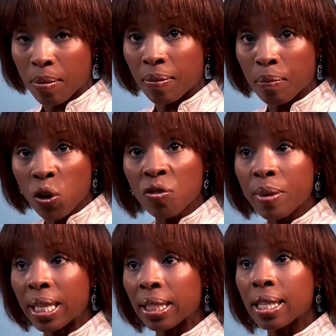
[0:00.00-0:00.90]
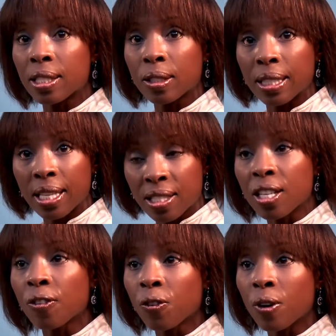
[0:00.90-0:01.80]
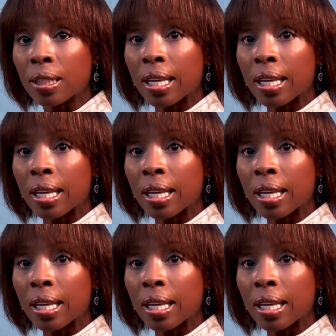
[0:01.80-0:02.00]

movement is different,